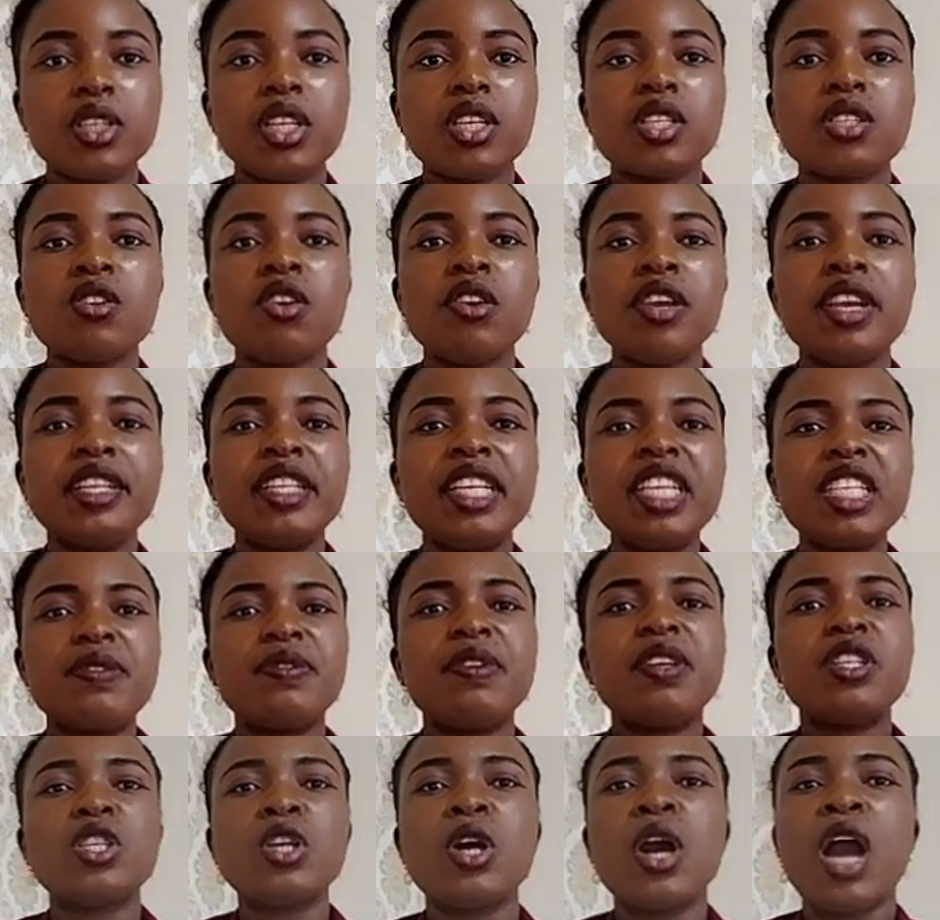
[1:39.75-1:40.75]
So in this
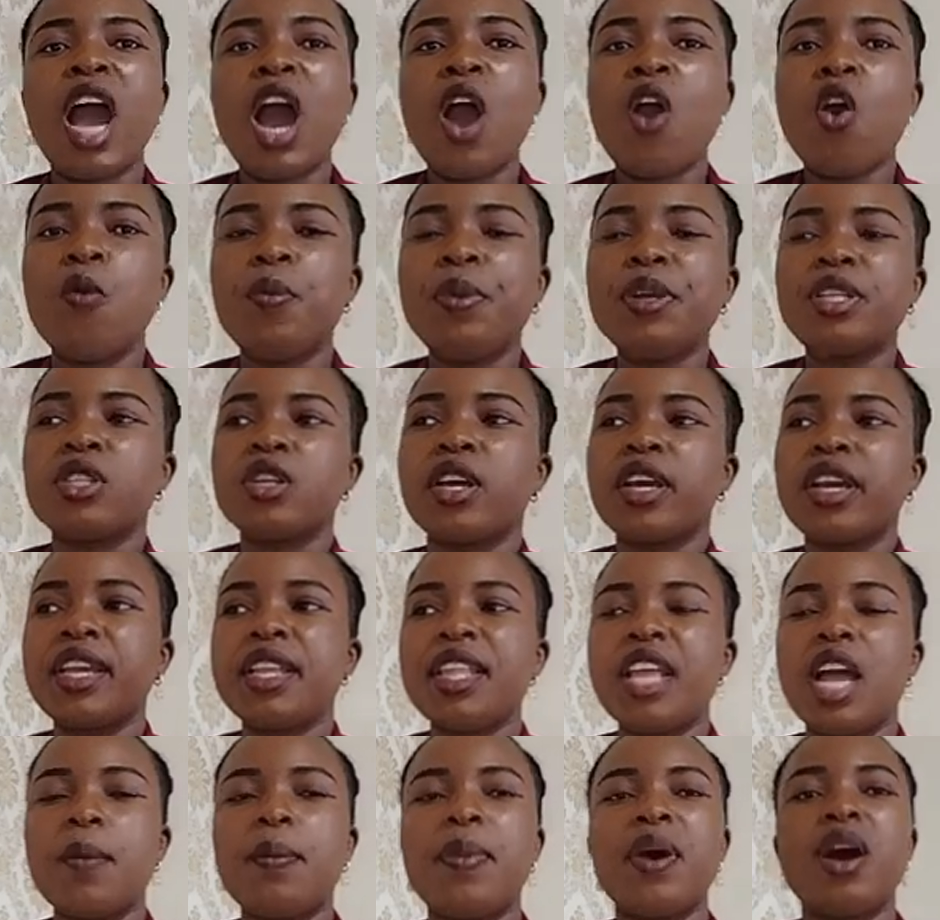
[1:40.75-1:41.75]
video, I will be talking
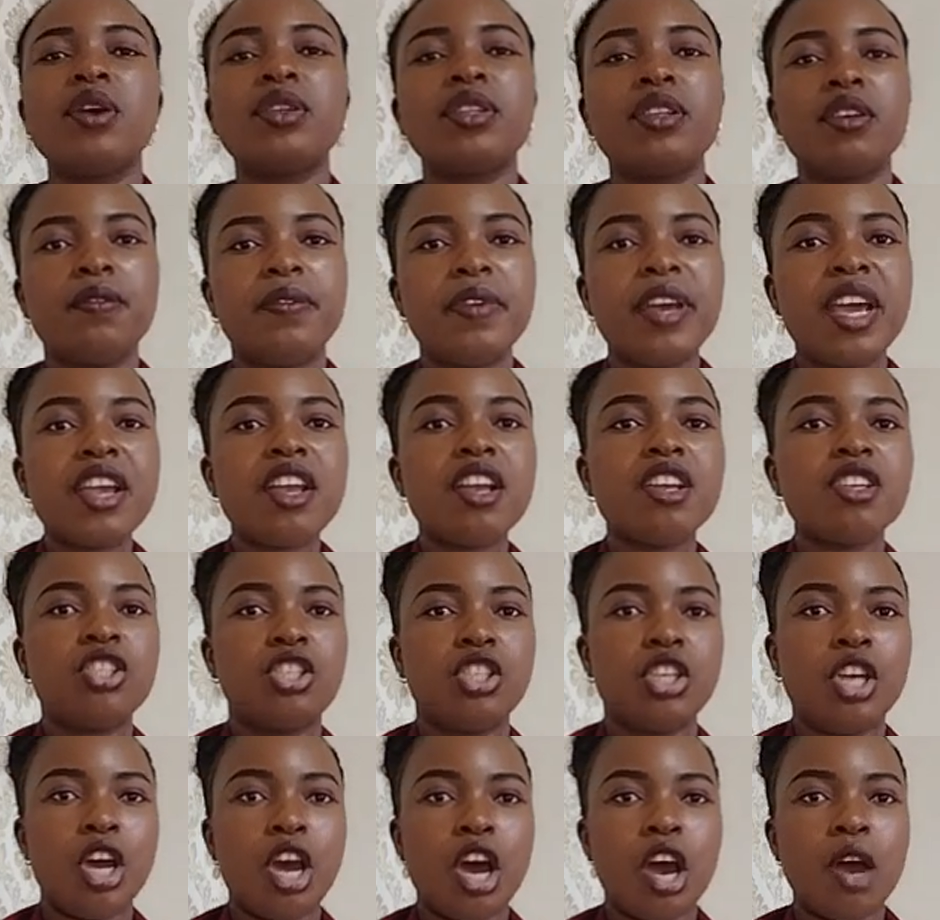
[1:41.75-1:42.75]
about the various
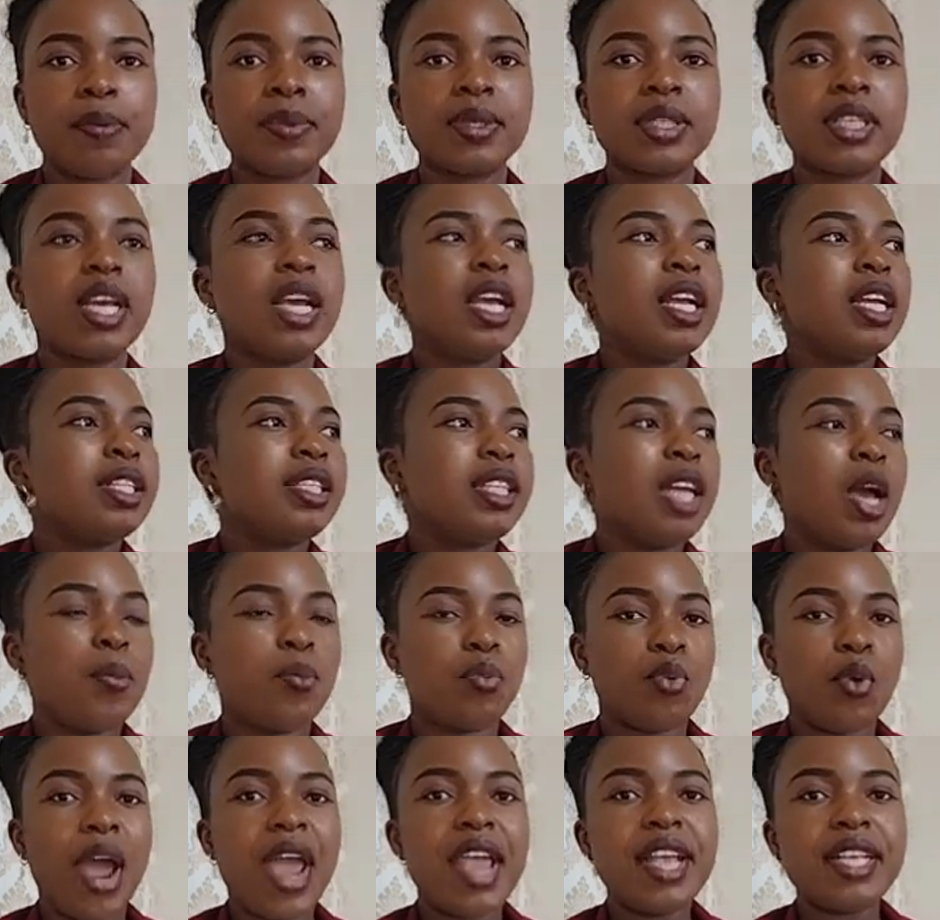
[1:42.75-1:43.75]
jobs, their
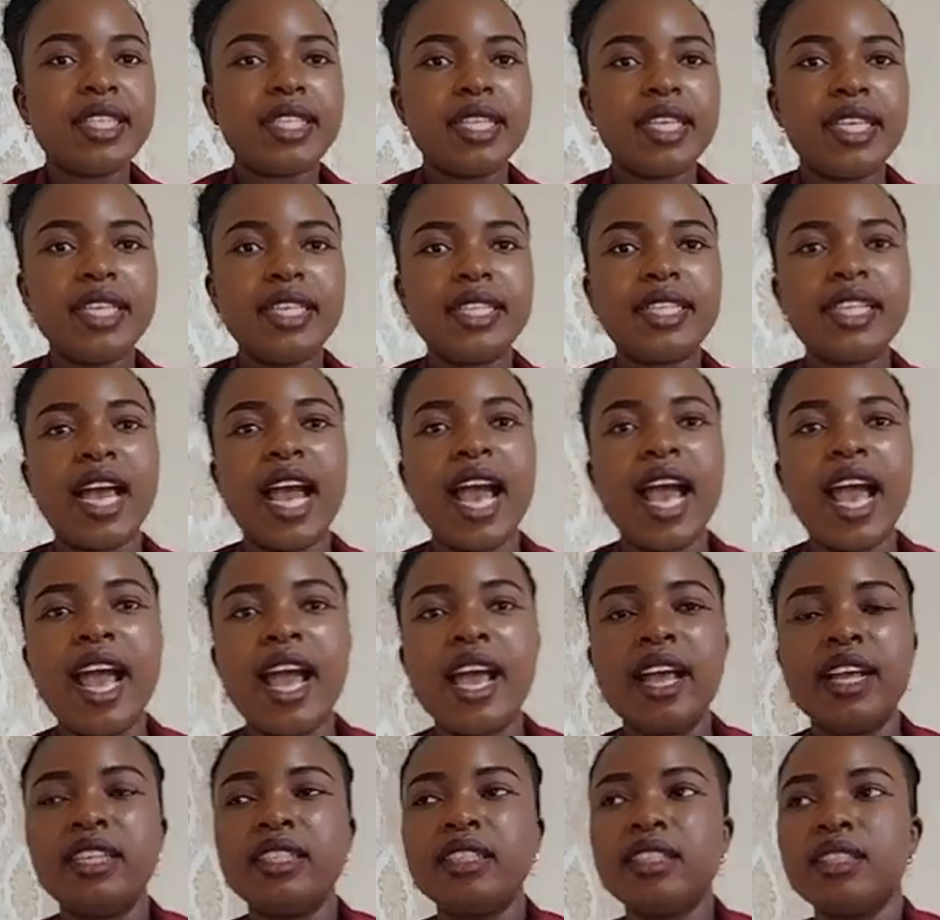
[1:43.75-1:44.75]
prices,
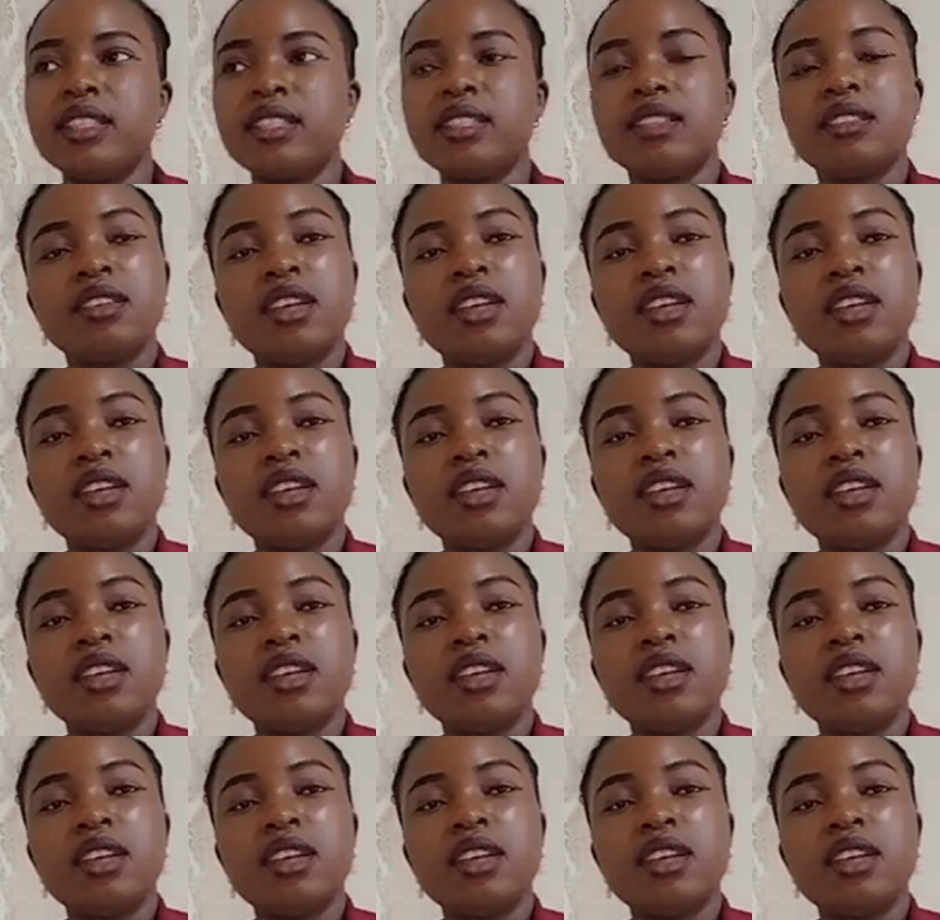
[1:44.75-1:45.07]
and